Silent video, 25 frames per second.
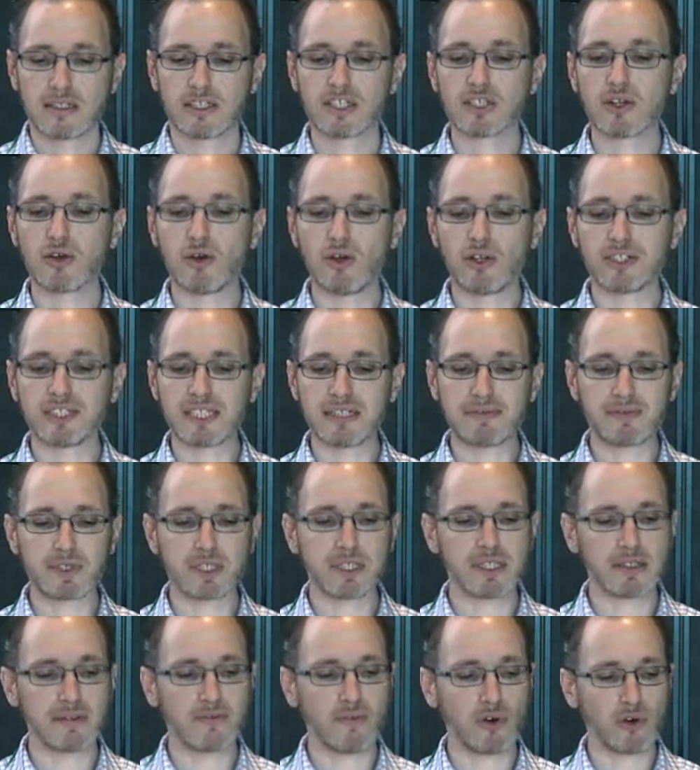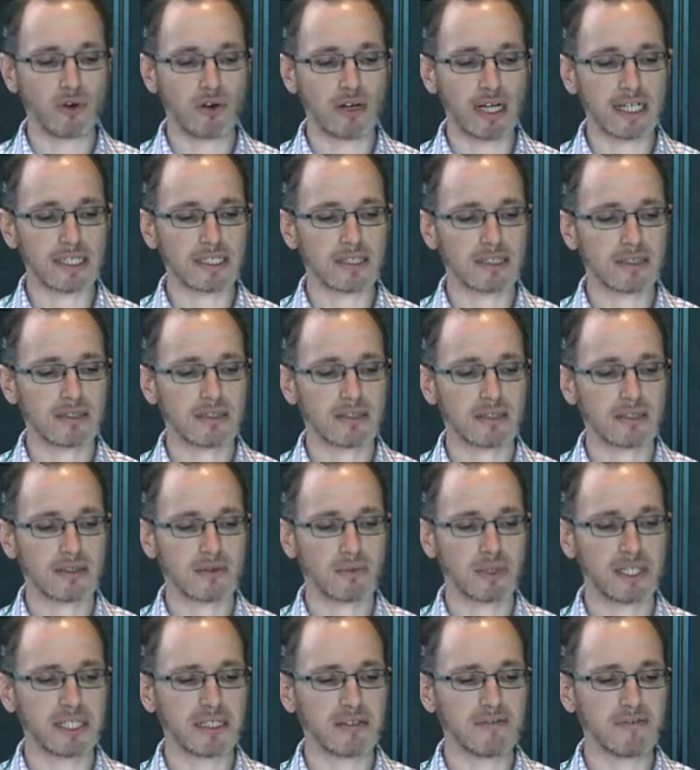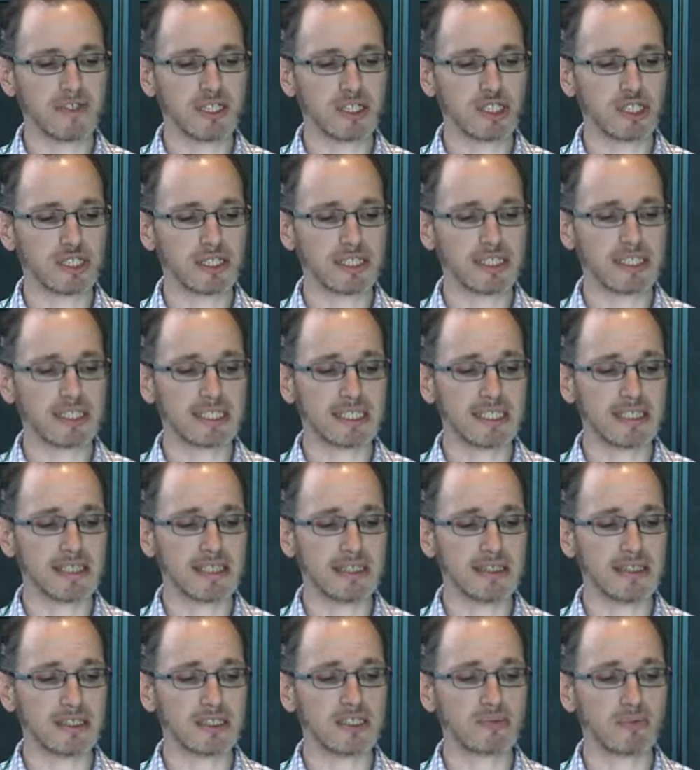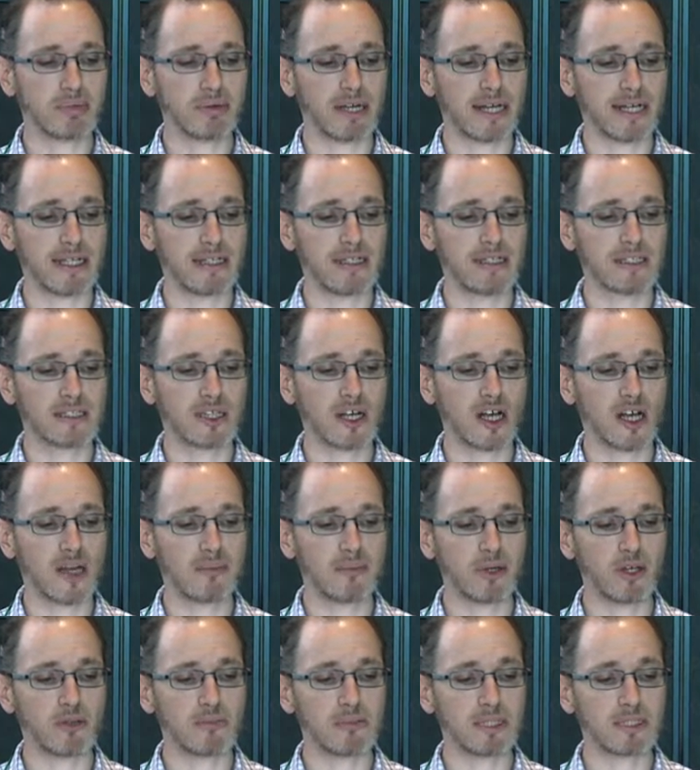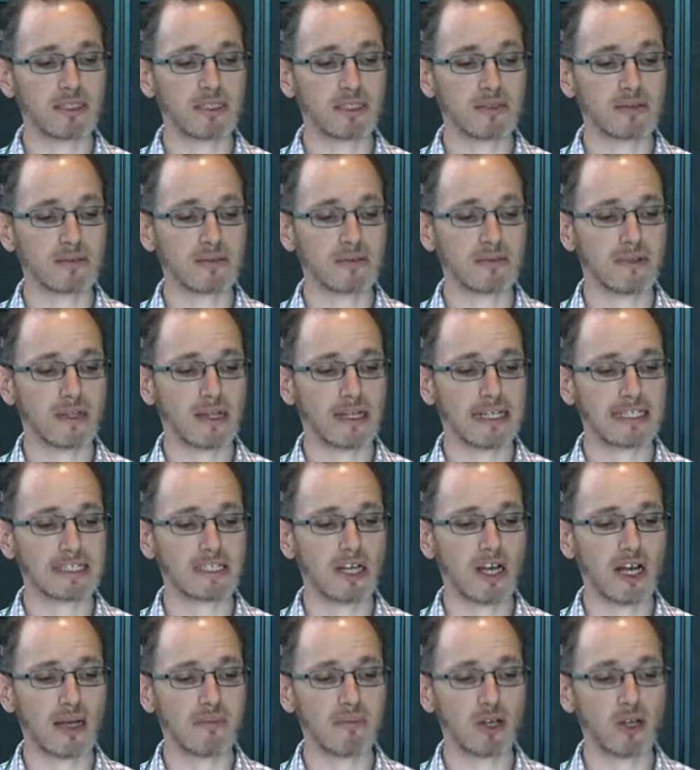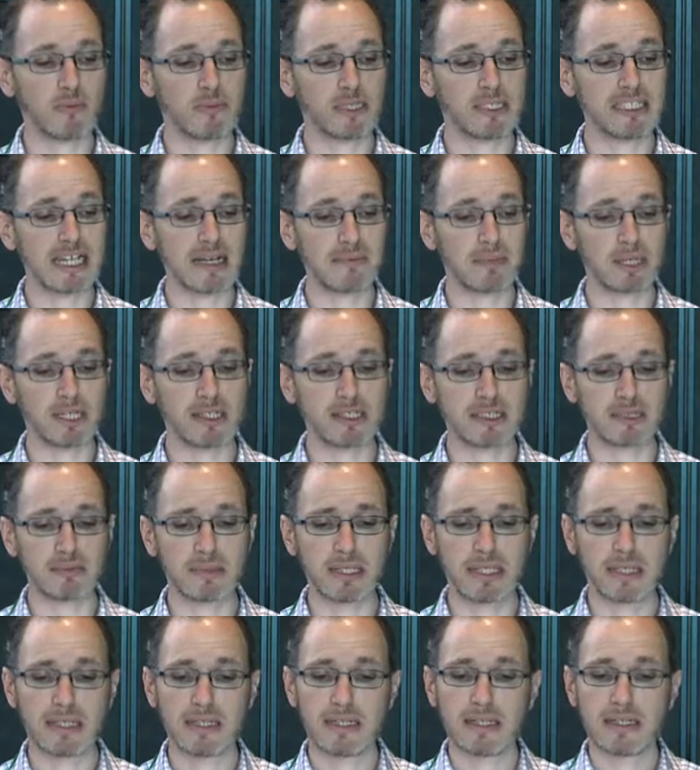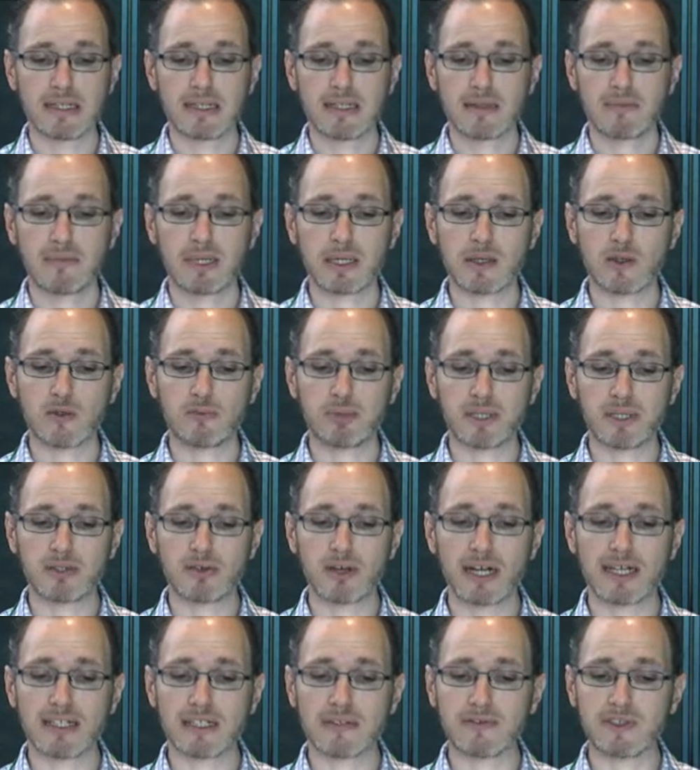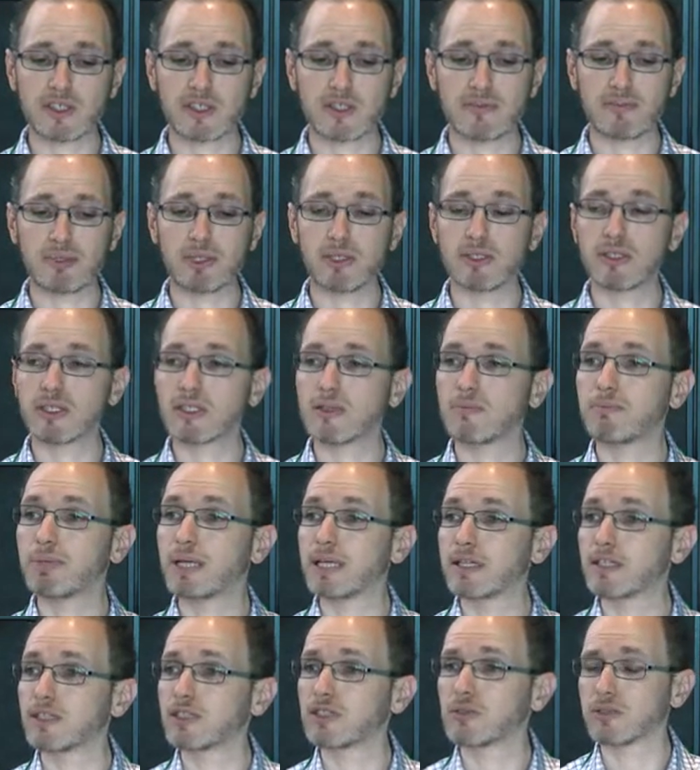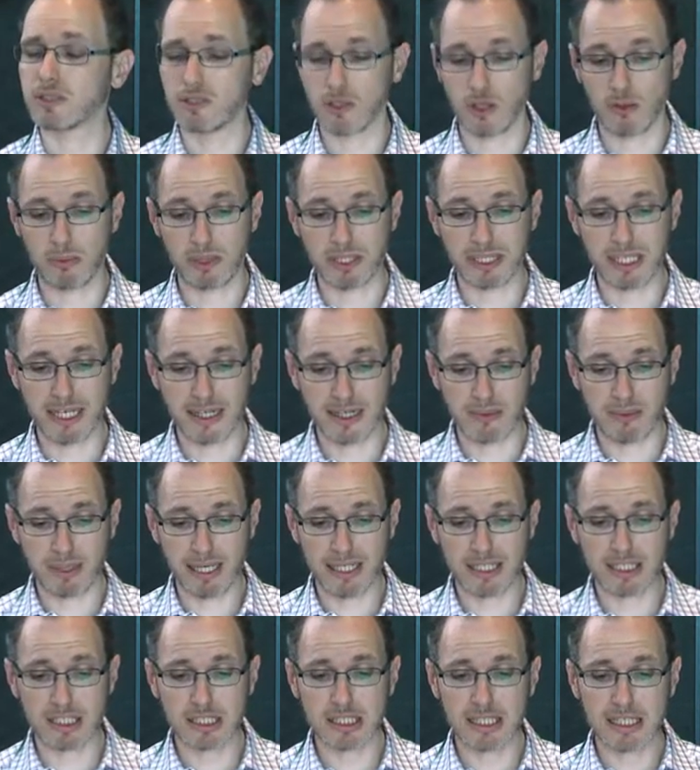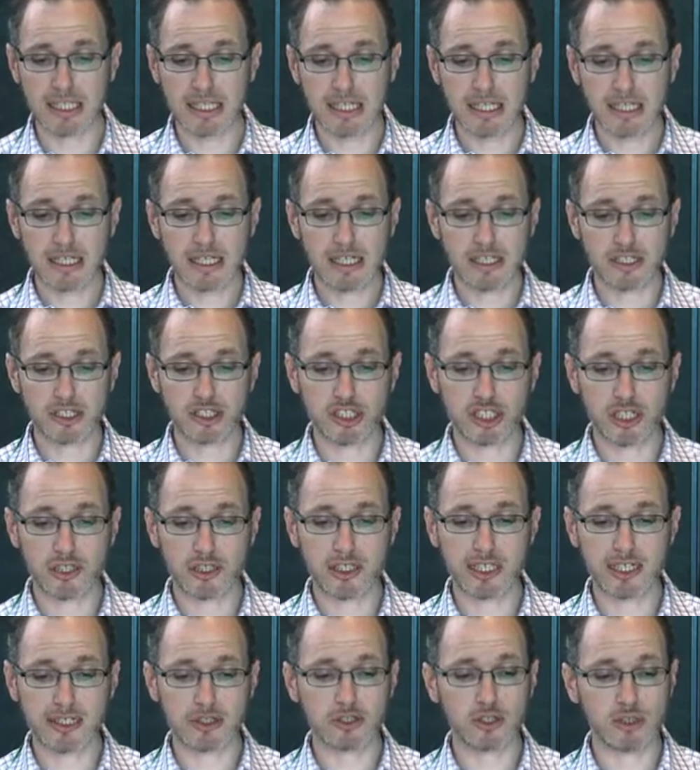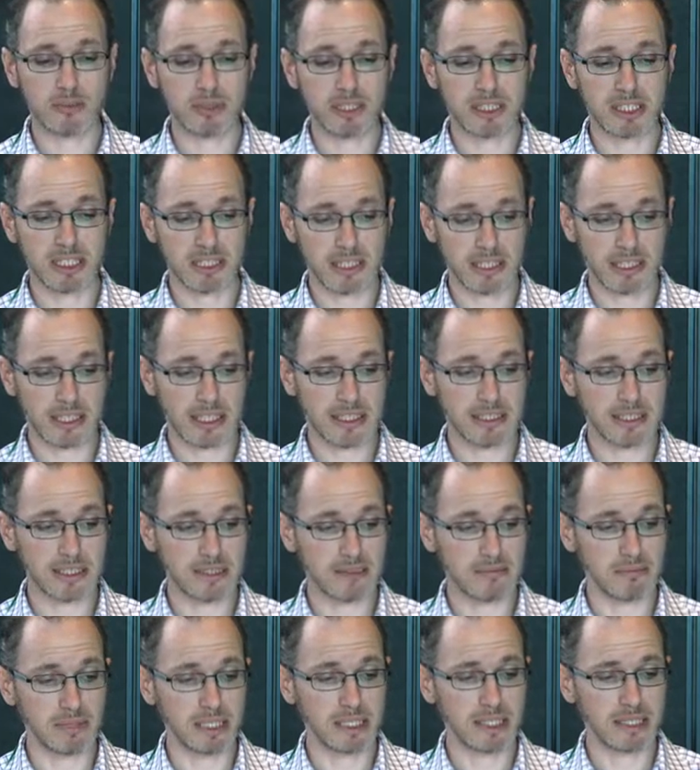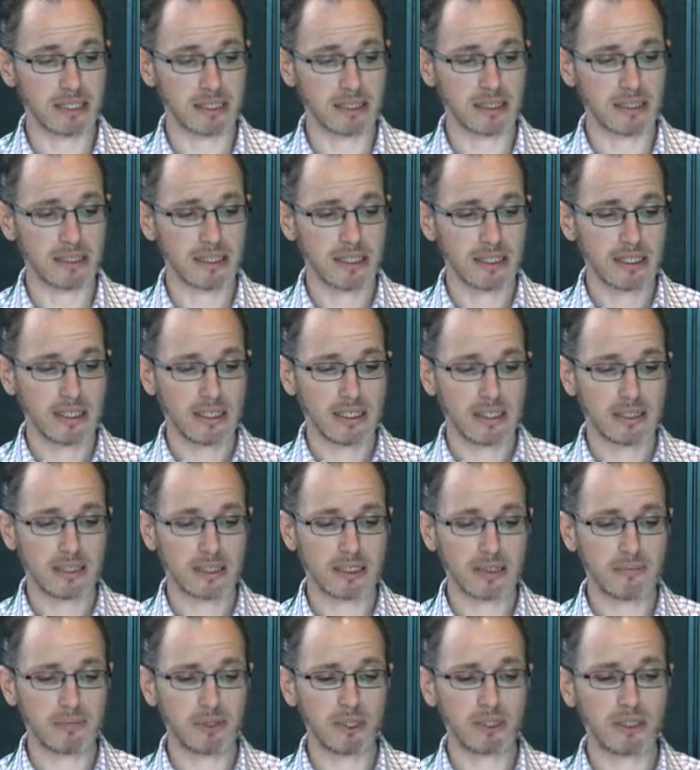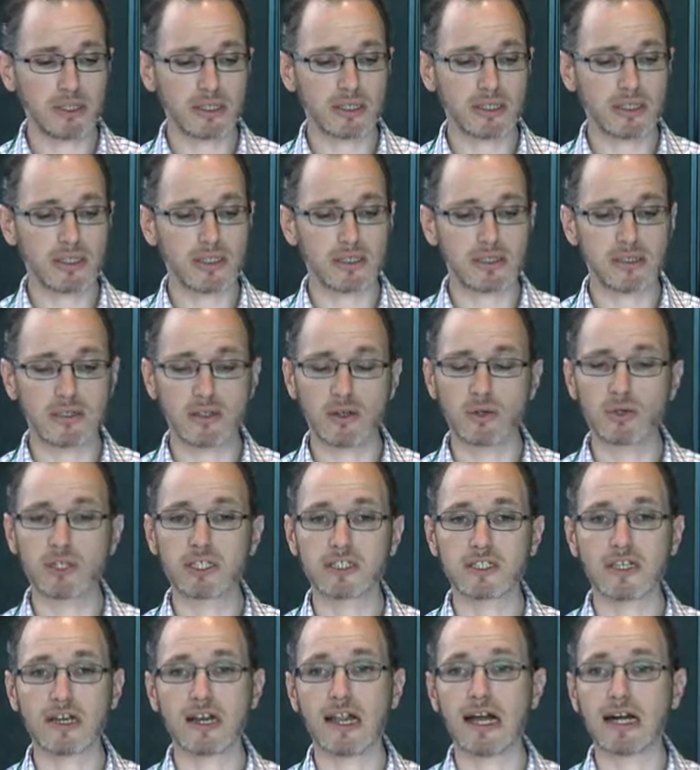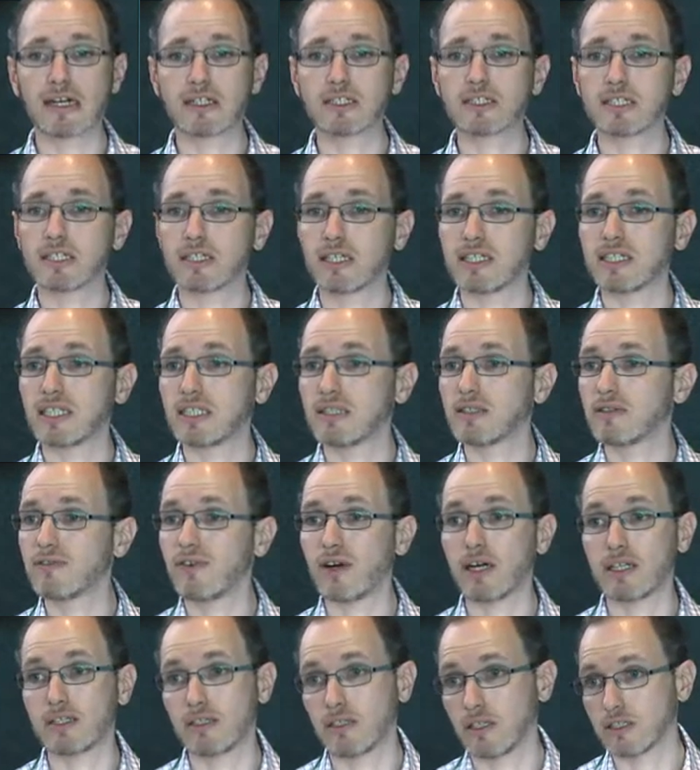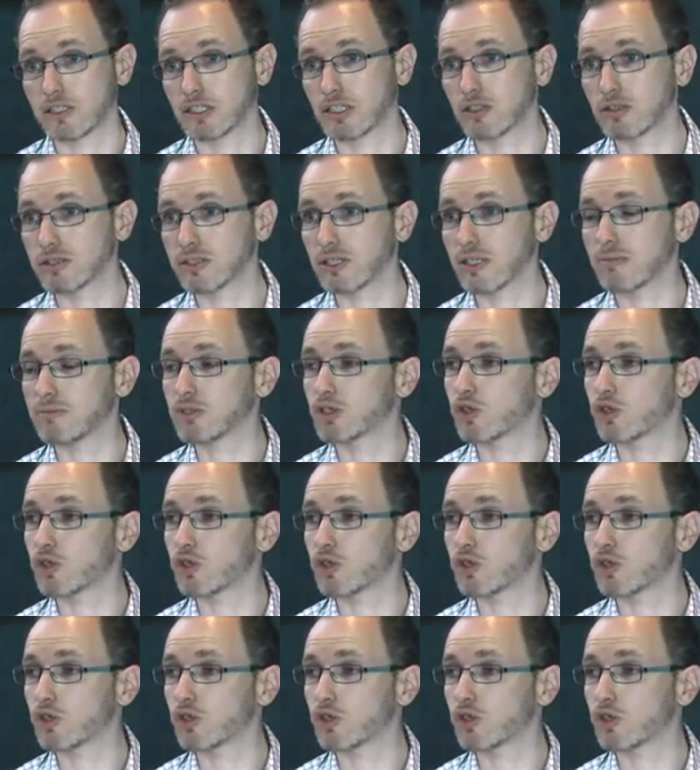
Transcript: scores everything for us. We can visually see that this brain is hypomet has hypometabolism, but it would be great if a computer compared it to a normal database and showed that to me so that I didn't miss it. The computer can look at the lungs and identify nodules,